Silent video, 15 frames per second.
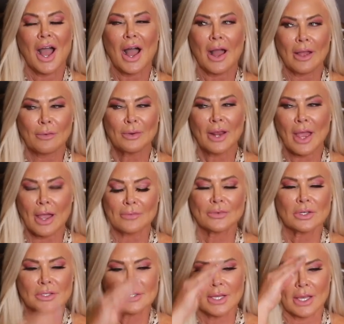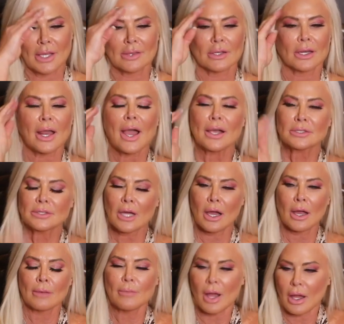I would have to say the last
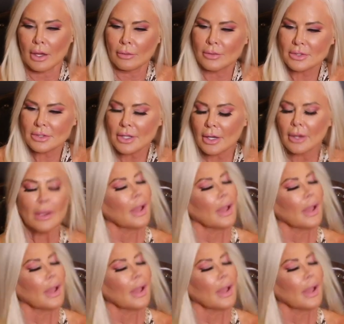time I was,